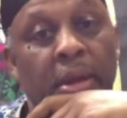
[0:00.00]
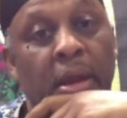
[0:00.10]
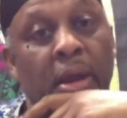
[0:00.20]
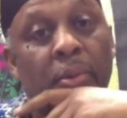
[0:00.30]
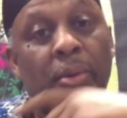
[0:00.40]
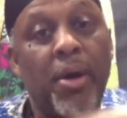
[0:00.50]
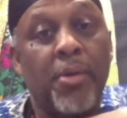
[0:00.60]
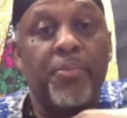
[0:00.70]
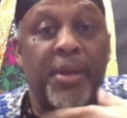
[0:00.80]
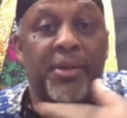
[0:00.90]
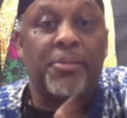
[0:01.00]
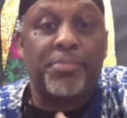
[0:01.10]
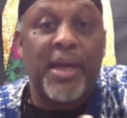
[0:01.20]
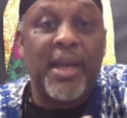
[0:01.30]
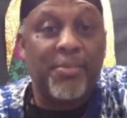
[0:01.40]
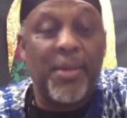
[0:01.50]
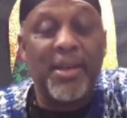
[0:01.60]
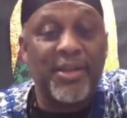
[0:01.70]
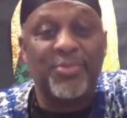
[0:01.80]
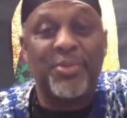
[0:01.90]
well, but the black
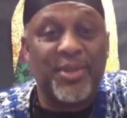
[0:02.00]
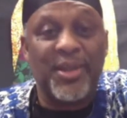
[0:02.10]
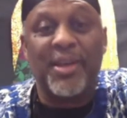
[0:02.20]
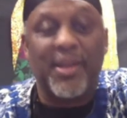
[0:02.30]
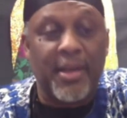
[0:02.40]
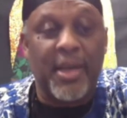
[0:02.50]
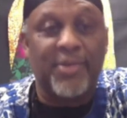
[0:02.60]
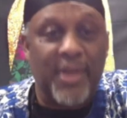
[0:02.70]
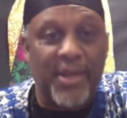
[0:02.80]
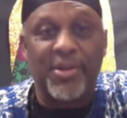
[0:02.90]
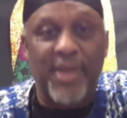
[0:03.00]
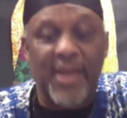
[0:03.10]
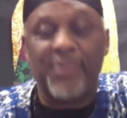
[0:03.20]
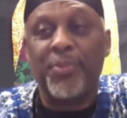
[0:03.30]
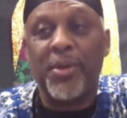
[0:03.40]
man is resilient, and yet